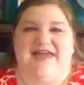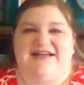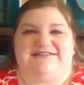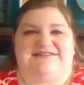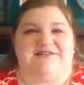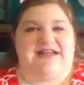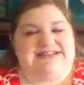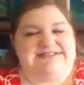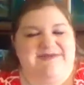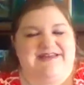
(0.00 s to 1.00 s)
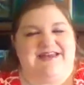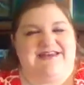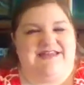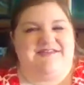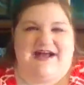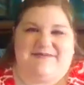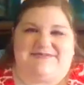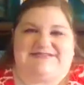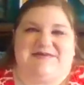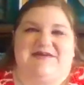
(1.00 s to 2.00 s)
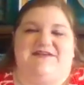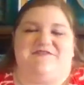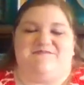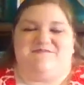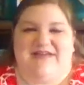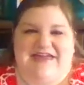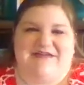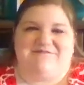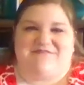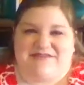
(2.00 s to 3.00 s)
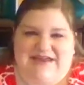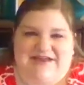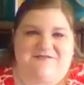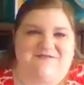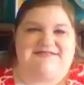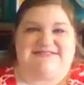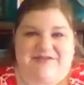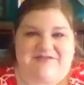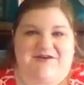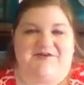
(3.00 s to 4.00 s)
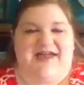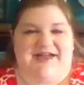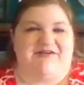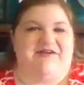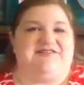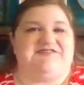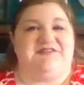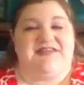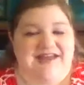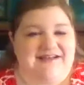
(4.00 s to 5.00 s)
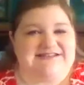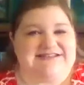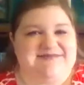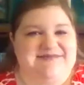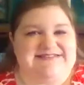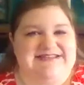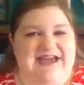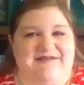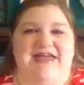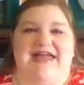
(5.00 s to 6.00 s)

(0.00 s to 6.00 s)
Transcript: So that's been another episode of Make It Monday from the South Dakota Agricultural Heritage Museum.